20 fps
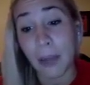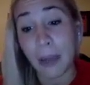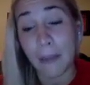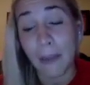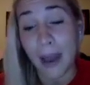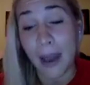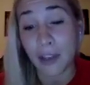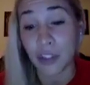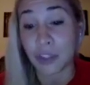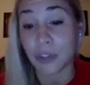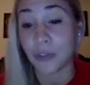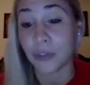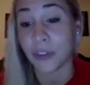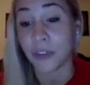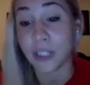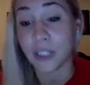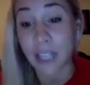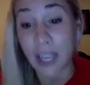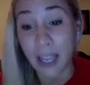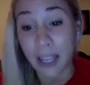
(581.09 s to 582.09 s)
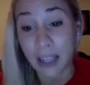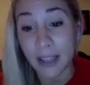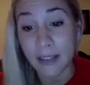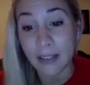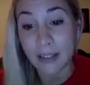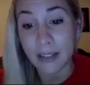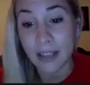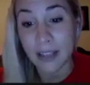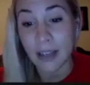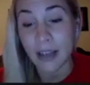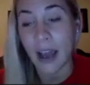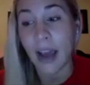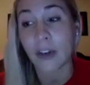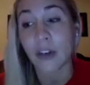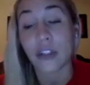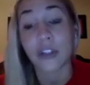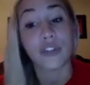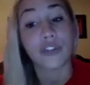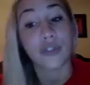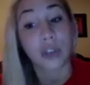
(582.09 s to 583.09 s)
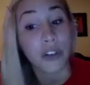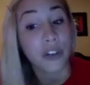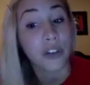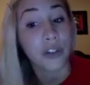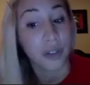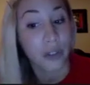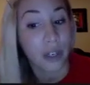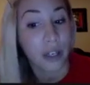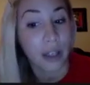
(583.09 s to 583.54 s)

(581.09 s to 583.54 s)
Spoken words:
my passion for dance and how to structure